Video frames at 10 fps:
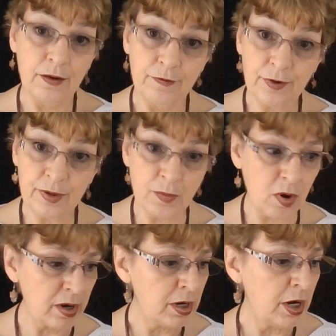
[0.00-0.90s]

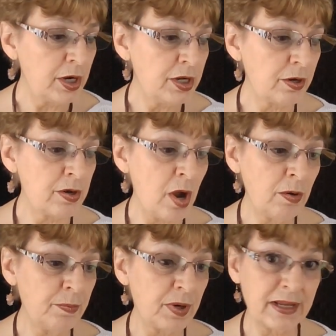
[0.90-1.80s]
Furthermore, your
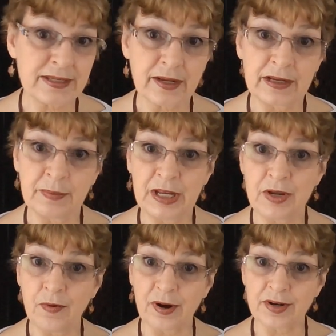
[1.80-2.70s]
notebook is going to be
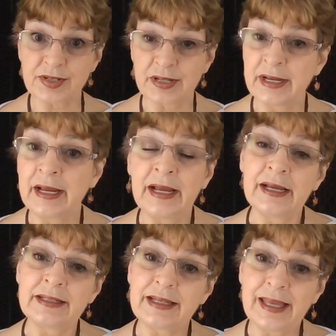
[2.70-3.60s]
yours
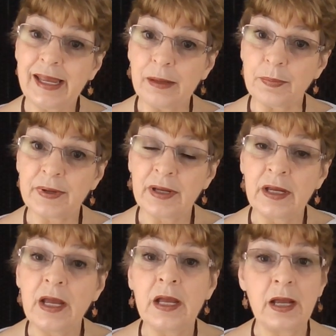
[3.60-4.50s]
to keep.
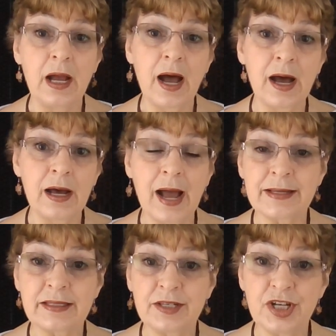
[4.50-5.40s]
Uh, I
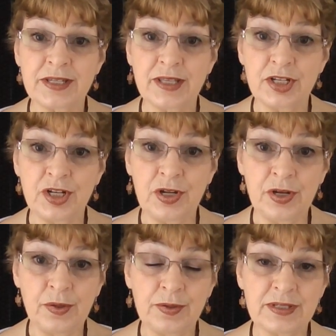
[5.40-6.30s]
suggest that you
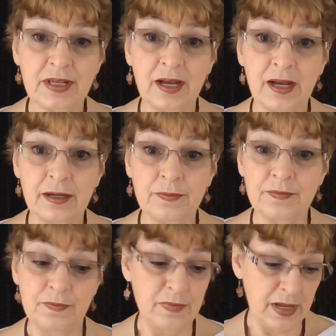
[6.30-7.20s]
use uh,
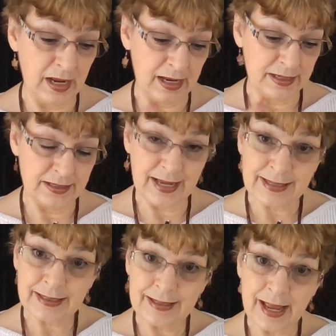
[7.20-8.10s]
a
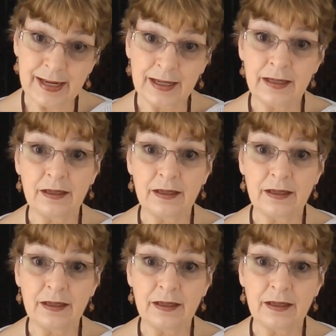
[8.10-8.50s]
designated